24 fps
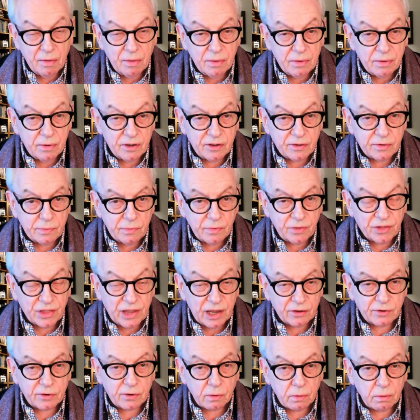
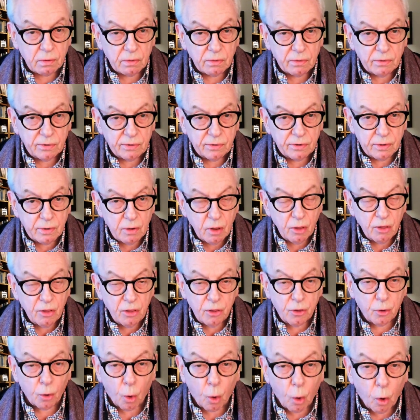thistles,
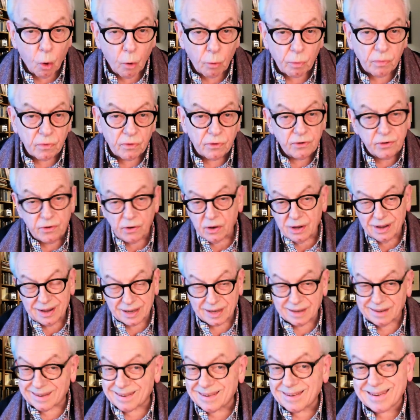thorns, and
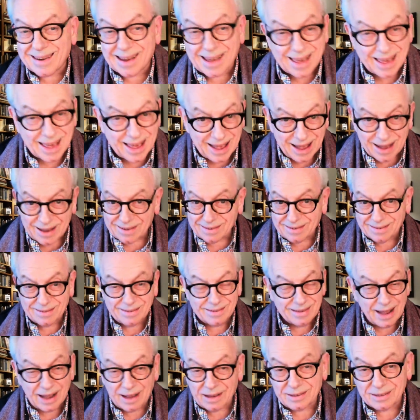tares.
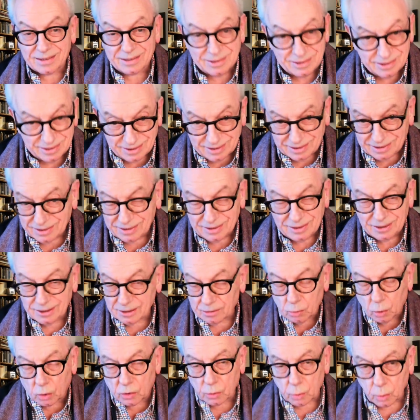That's
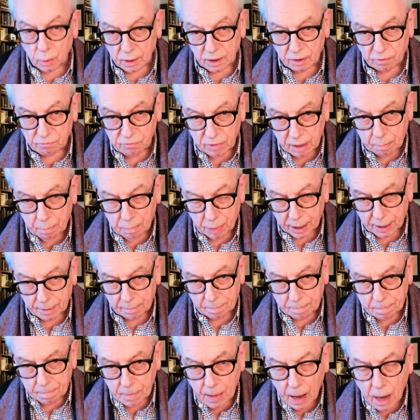what we're reaping.
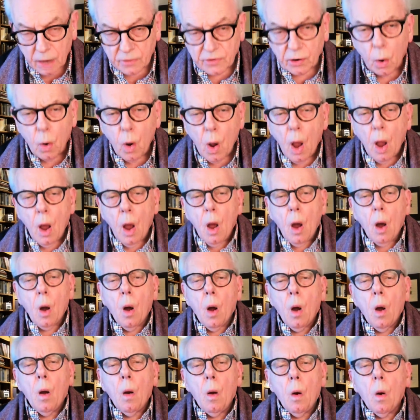So
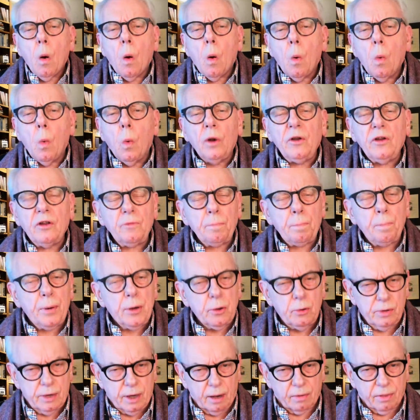what does
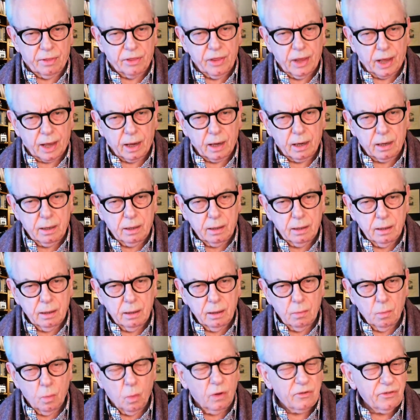Putin think?
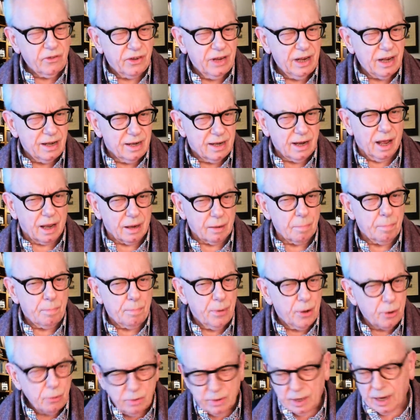What's he done?
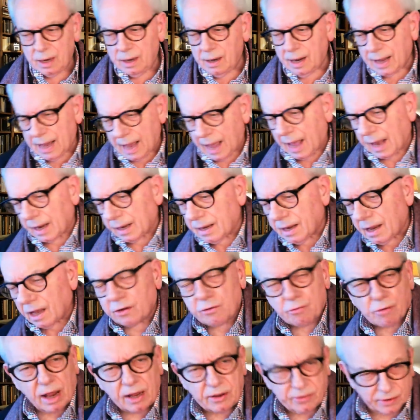Putin again
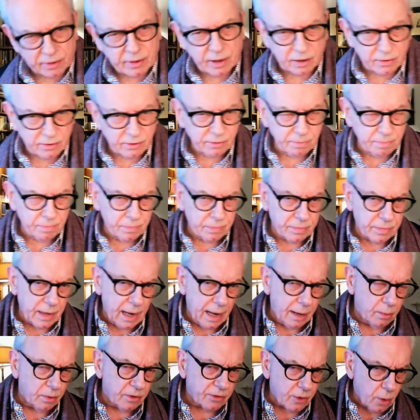addressed this. He
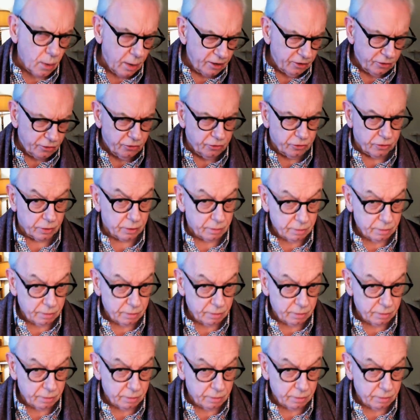was questioned